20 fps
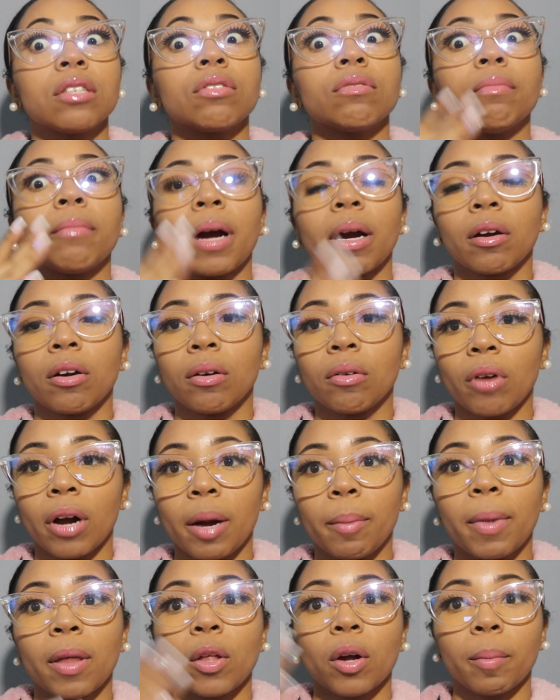My
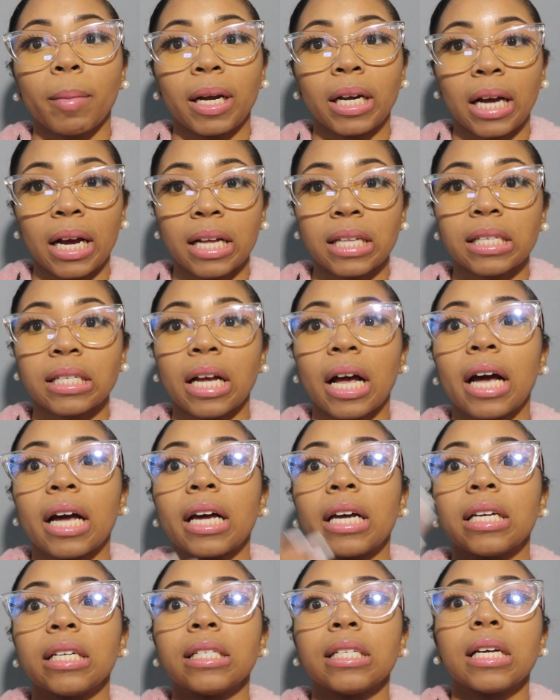grandmother on my dad's
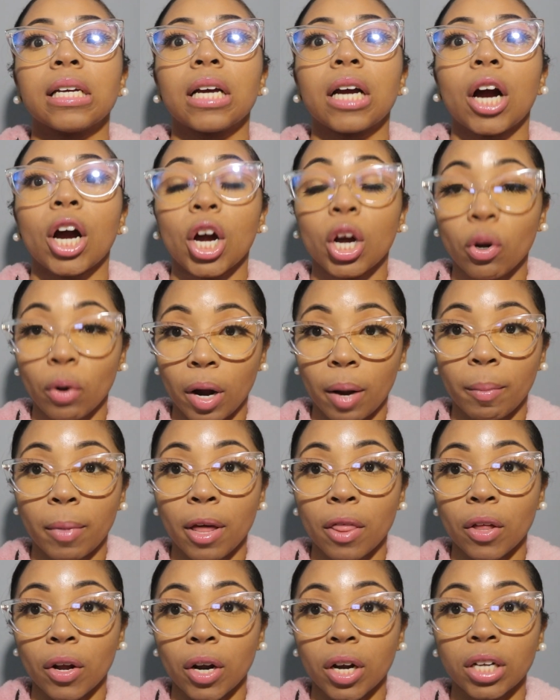side, her
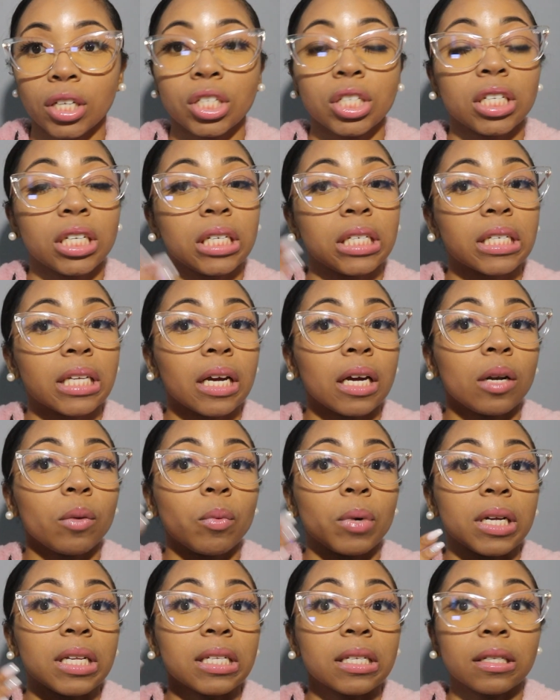grandmother, she said,
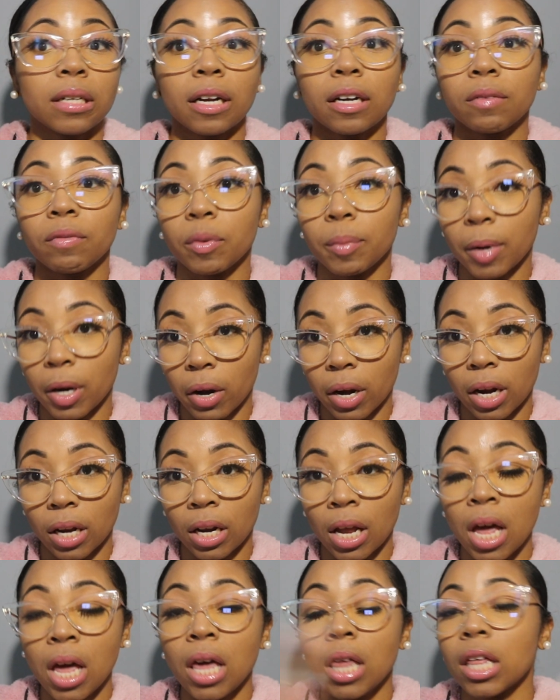was Native
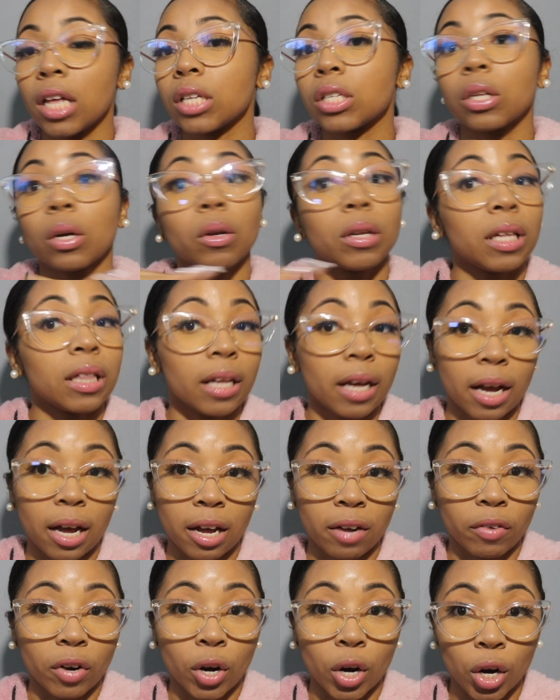American. That's the only thing I
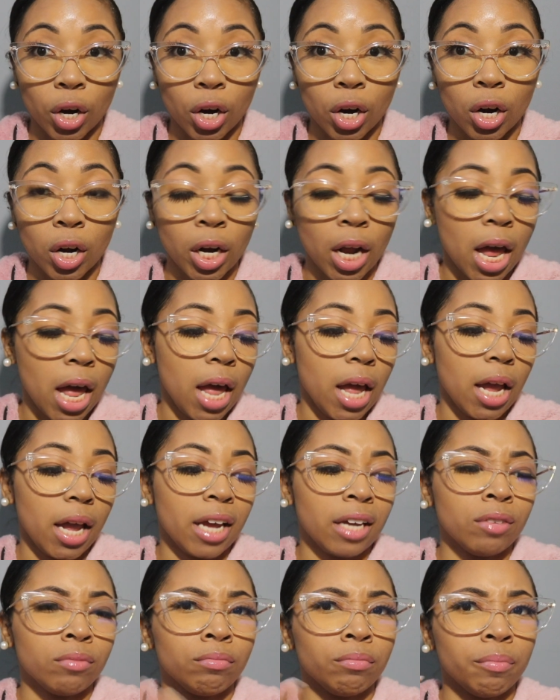ever heard,
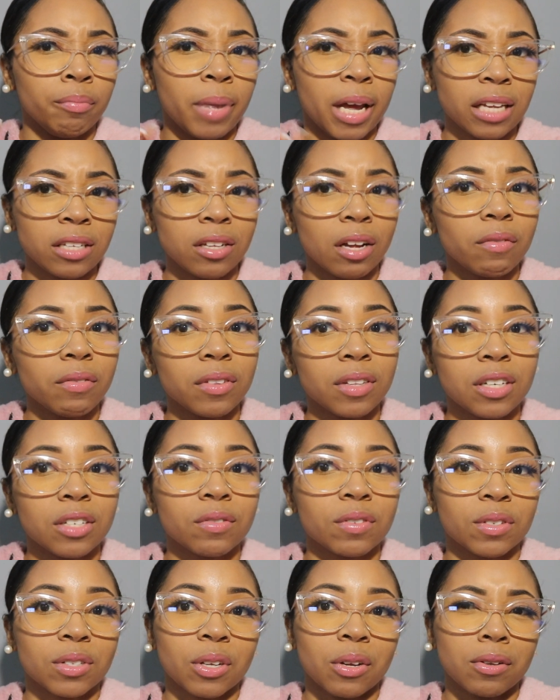and based off of these
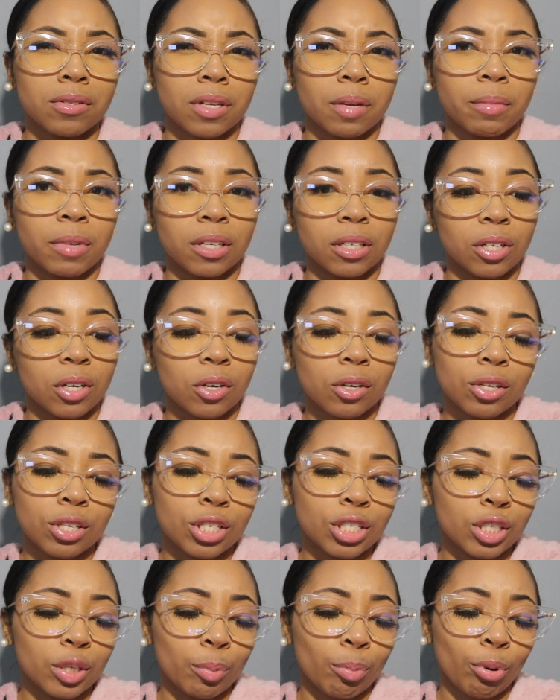results I'm a little
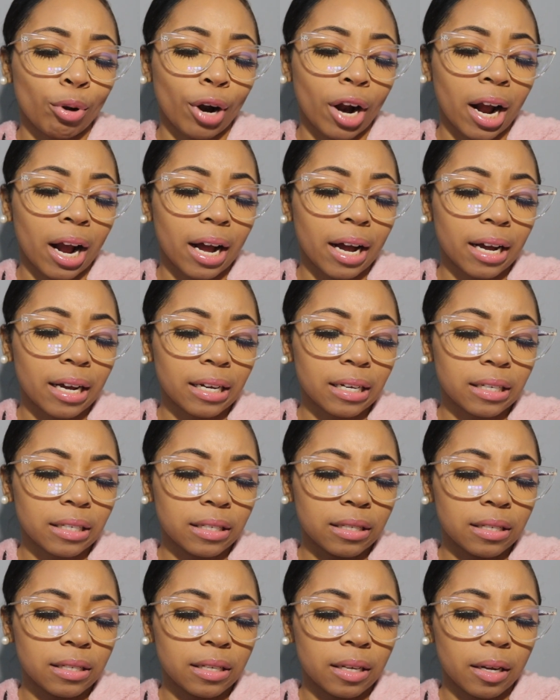
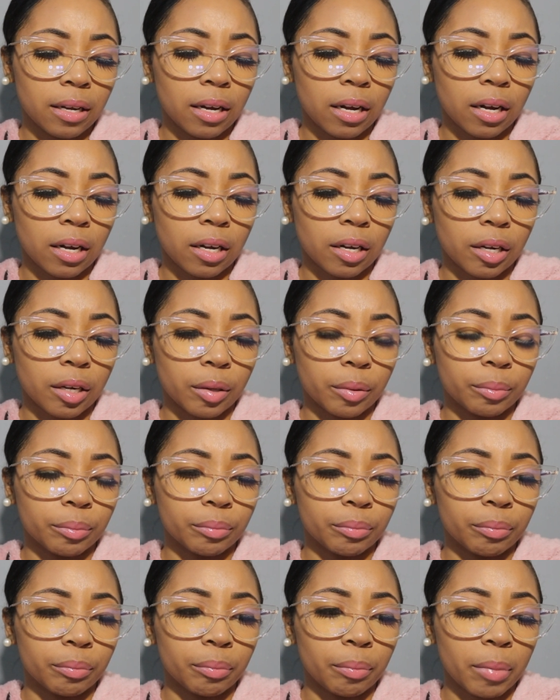surprised
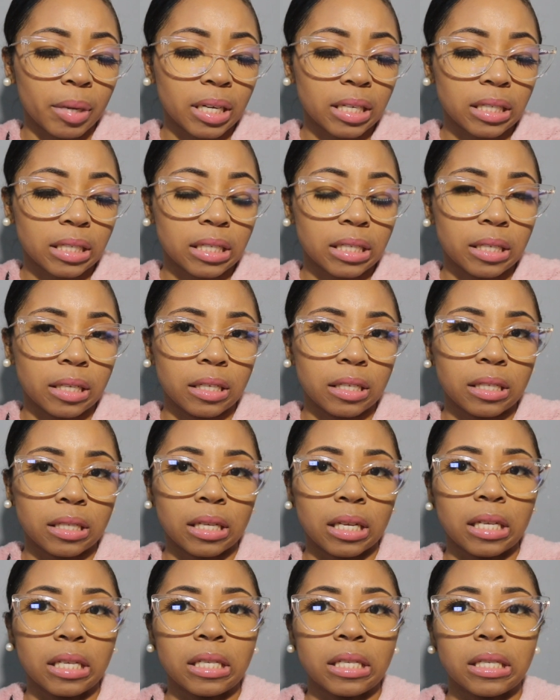because
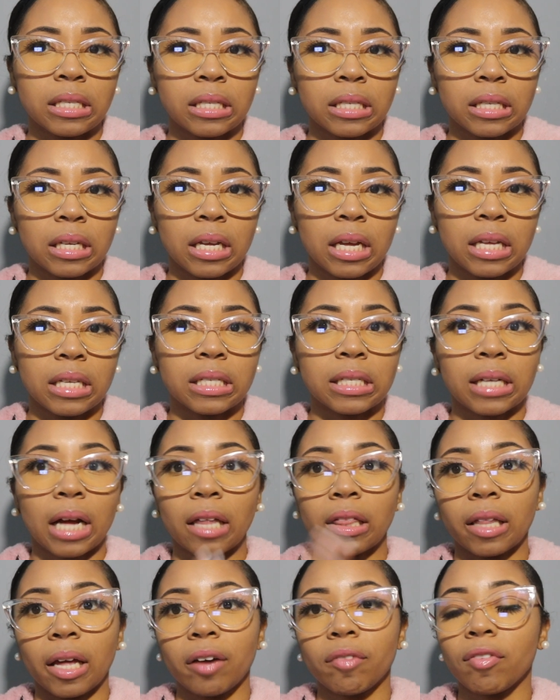since it's
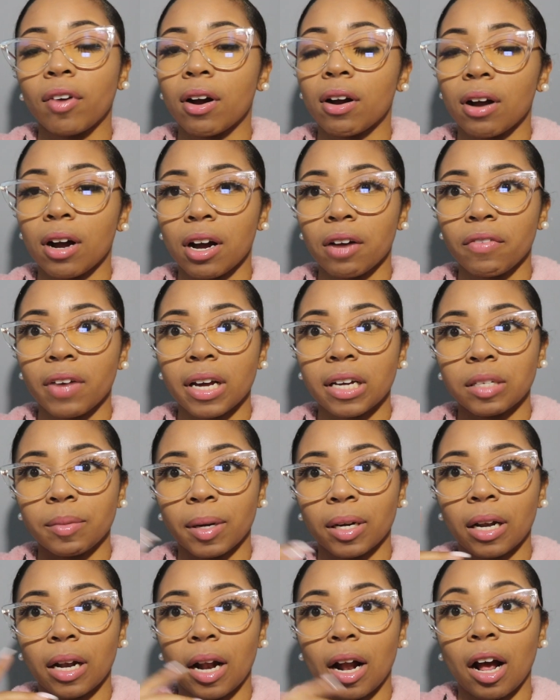not that far off, I
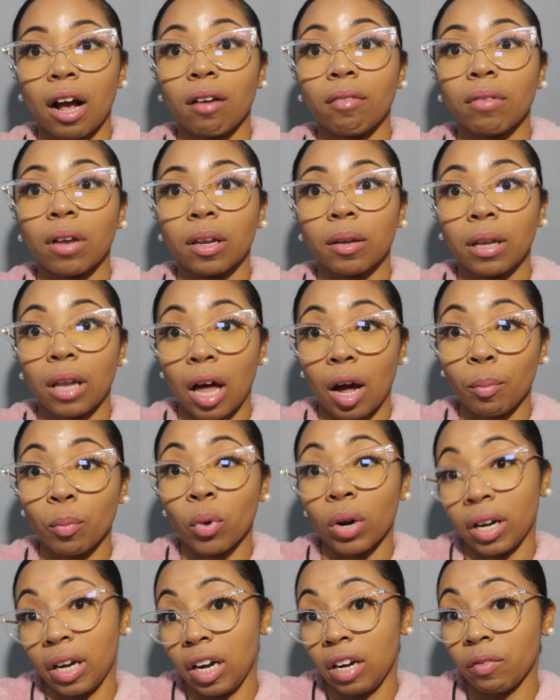expected to have a lot
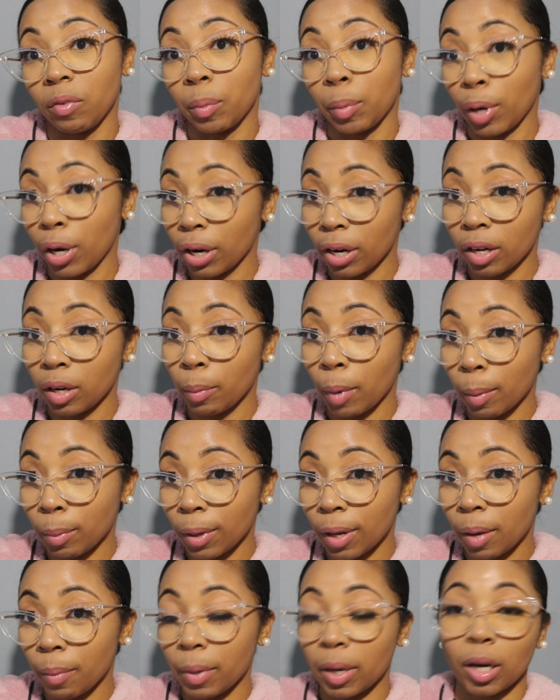more Native American in my
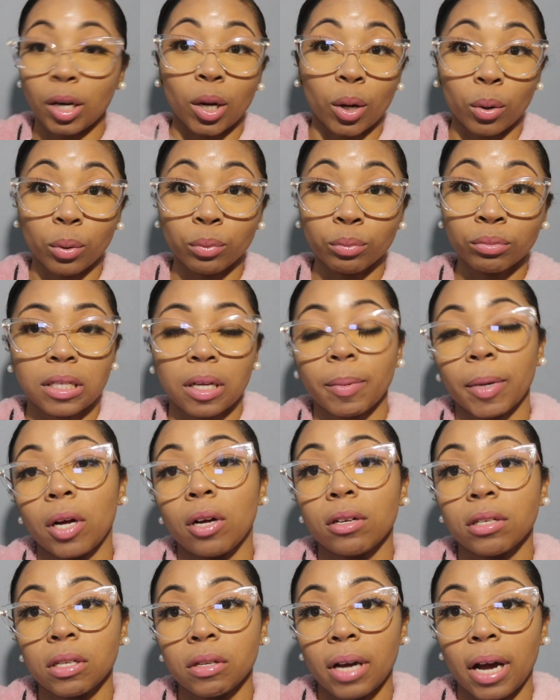blood, but I don't. So I
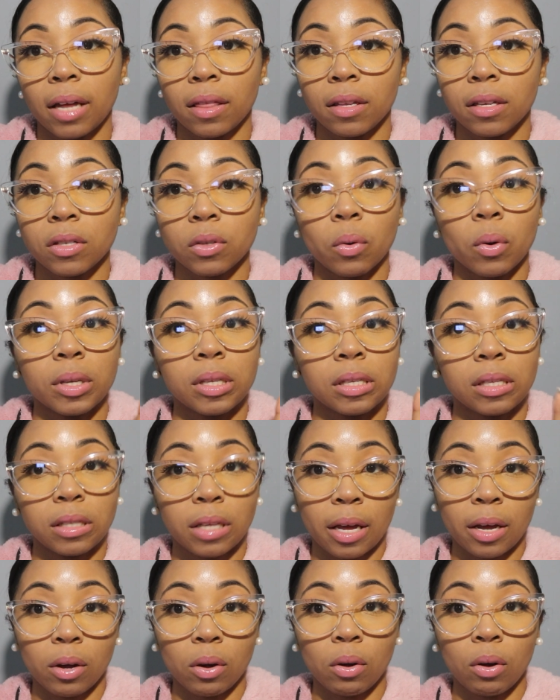also got this on
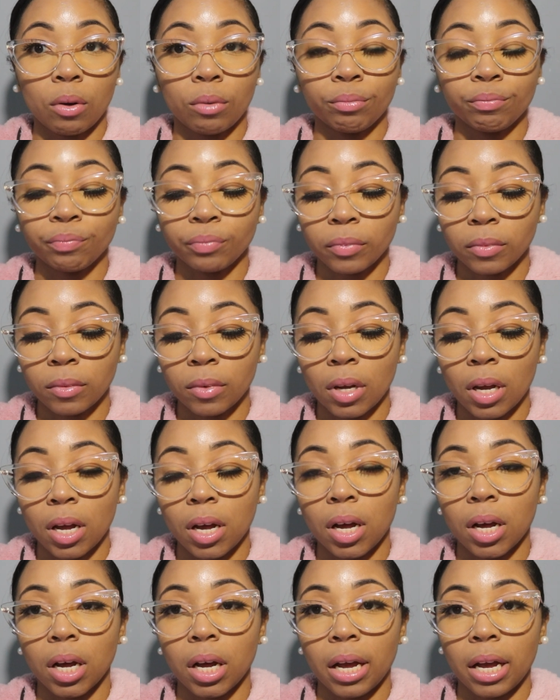sale
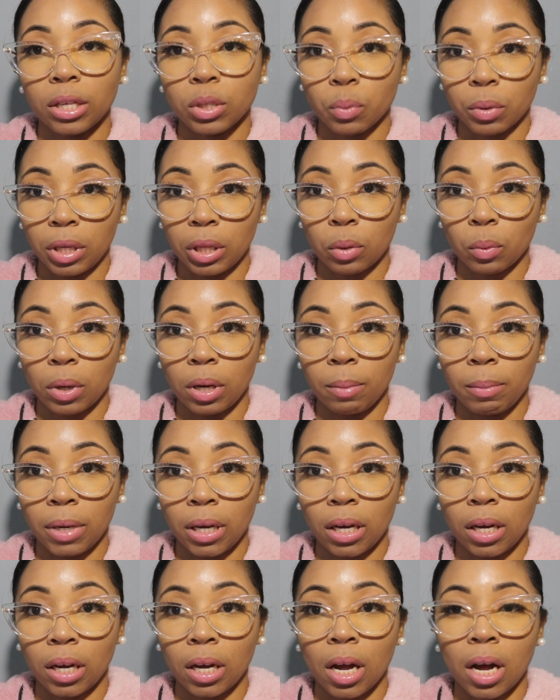at
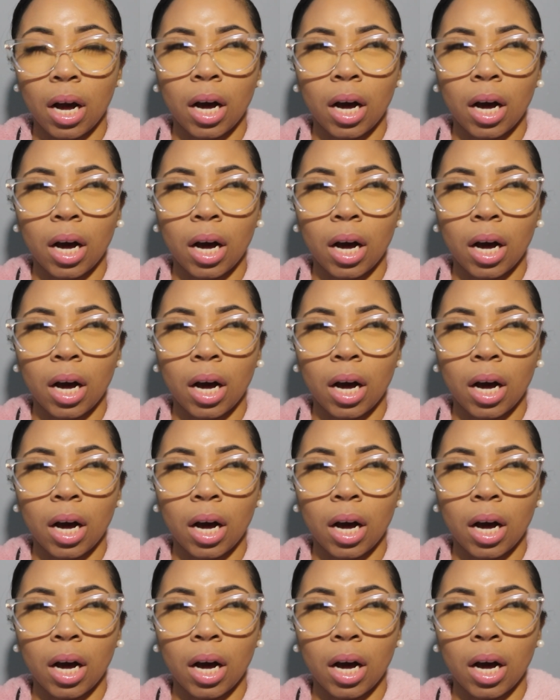23andMe.